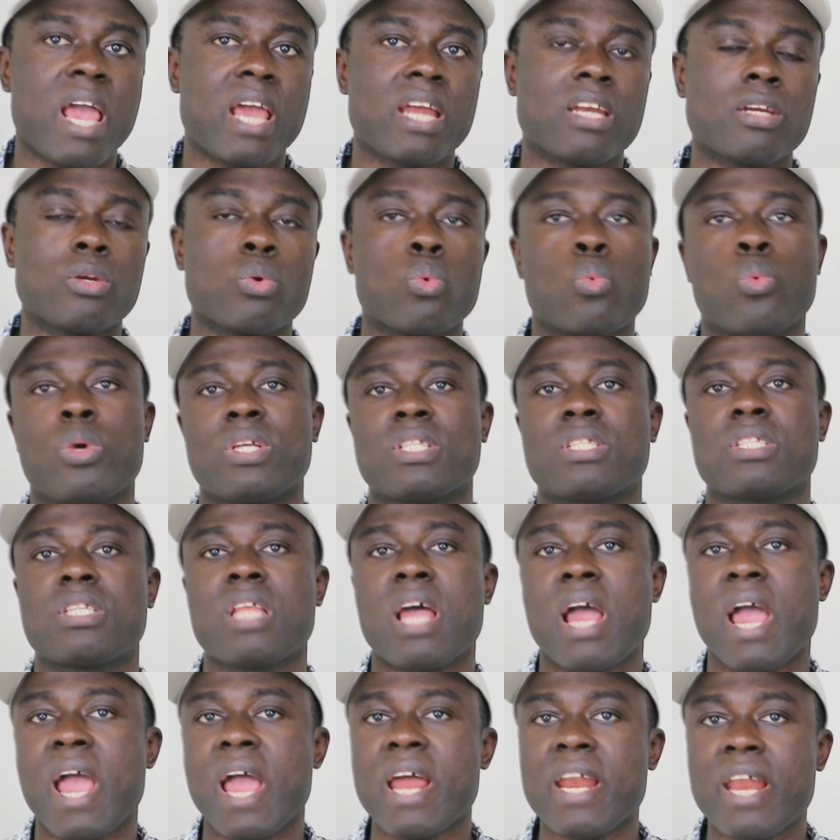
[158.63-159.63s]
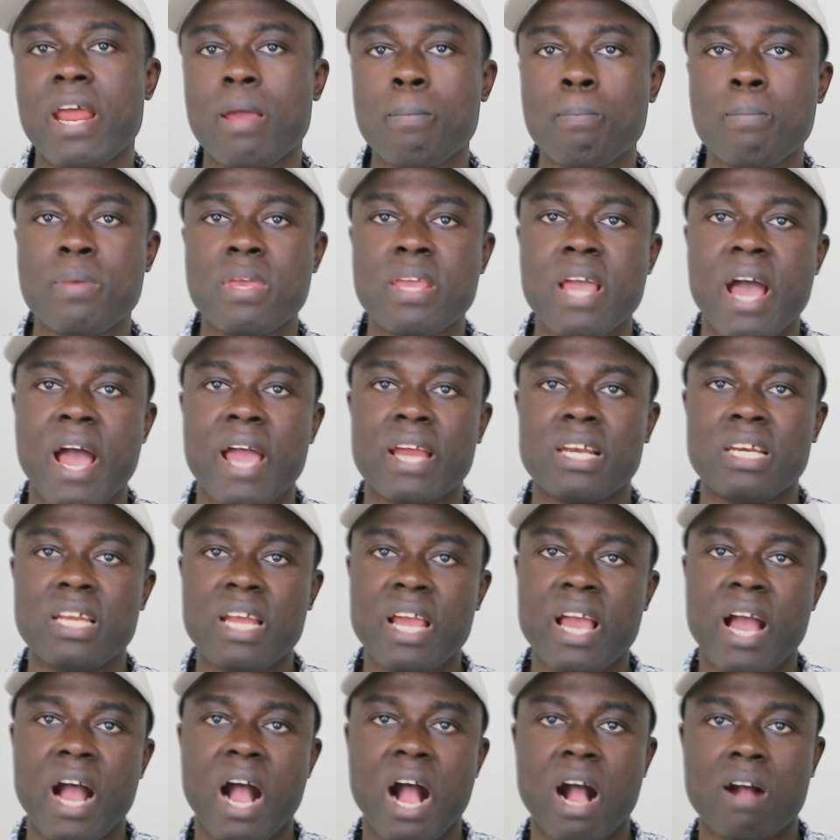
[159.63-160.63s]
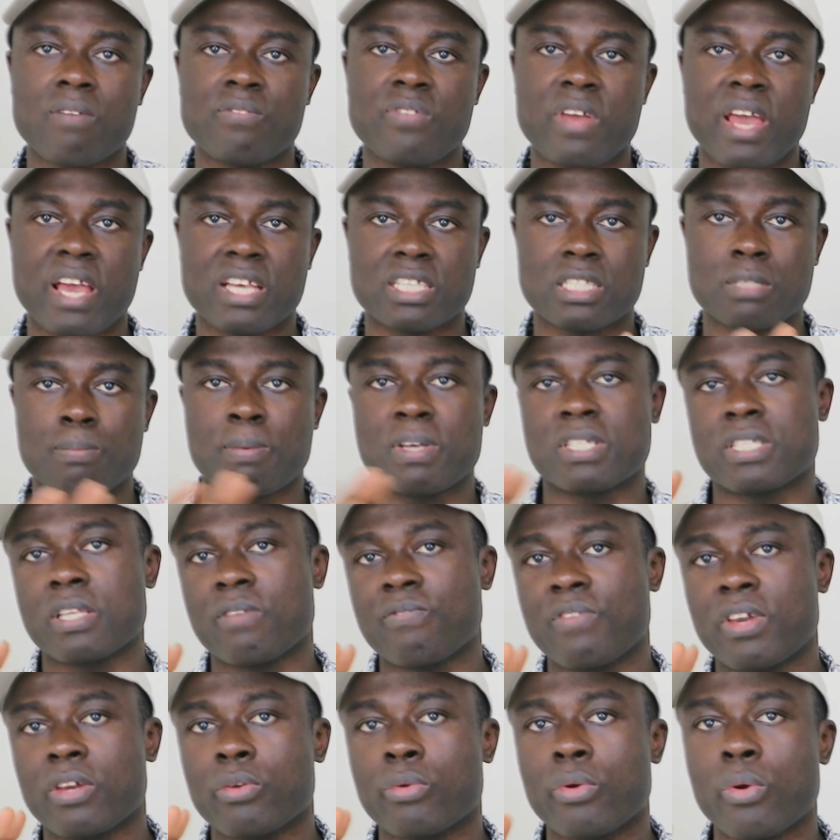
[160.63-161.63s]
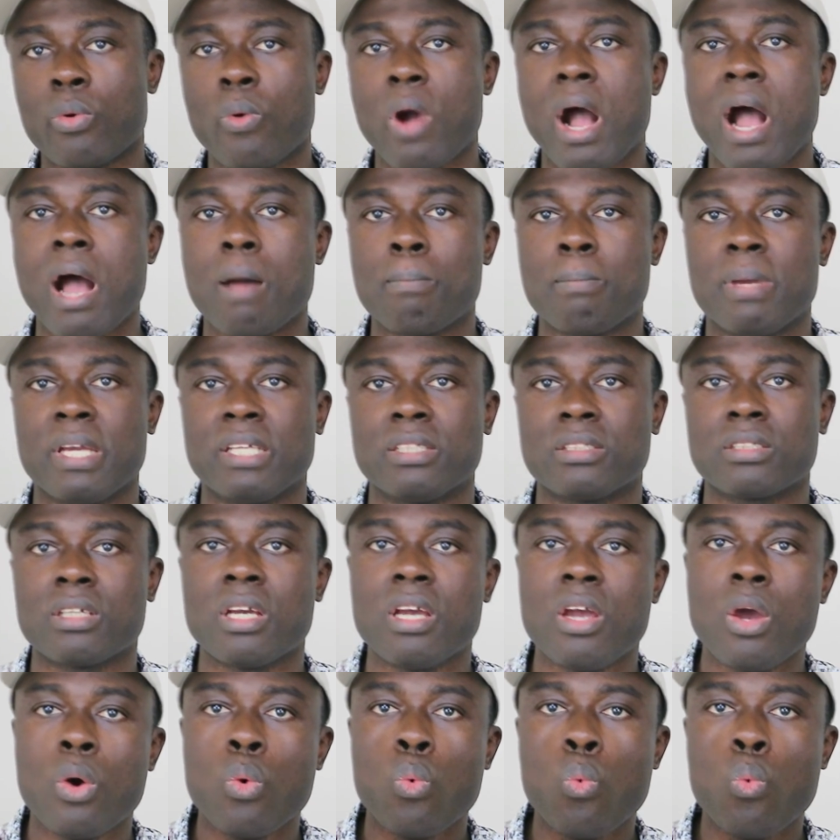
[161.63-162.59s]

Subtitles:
and with the NMBI, they have a specific requirement.